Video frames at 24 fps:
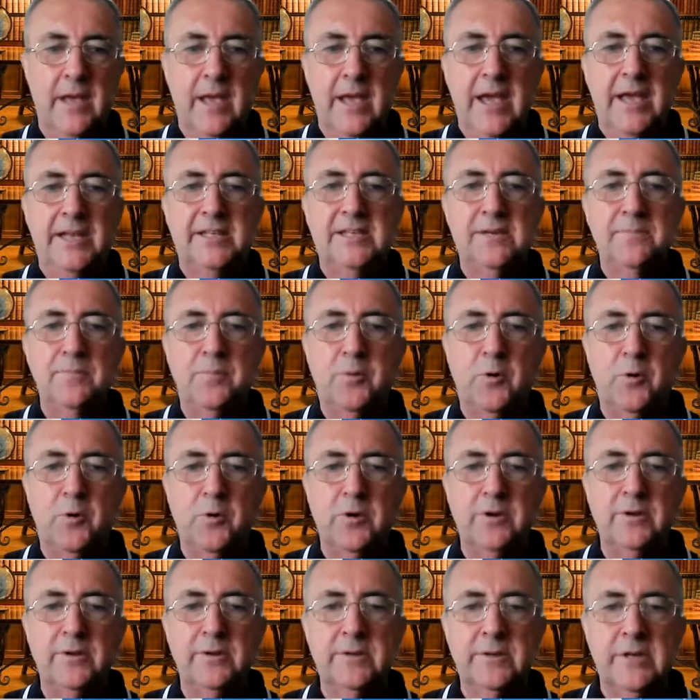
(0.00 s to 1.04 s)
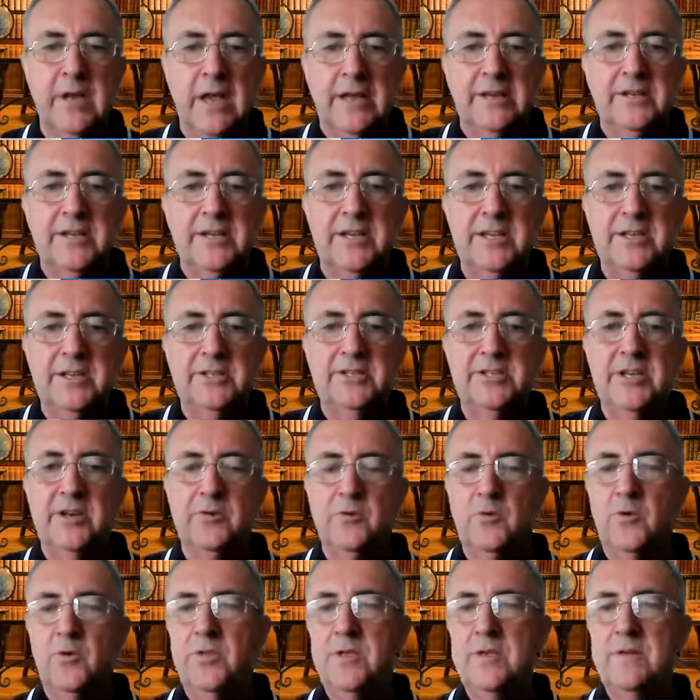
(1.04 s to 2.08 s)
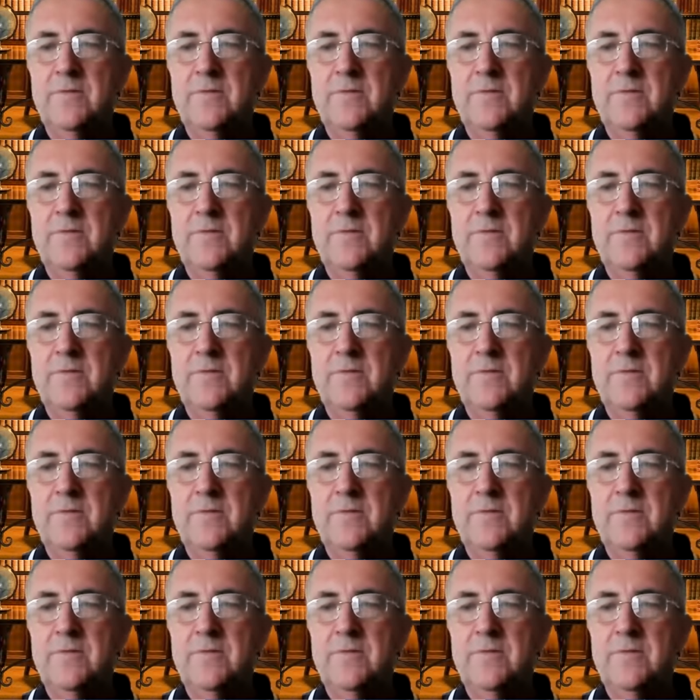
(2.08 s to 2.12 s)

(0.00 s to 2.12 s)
It's important to consider all the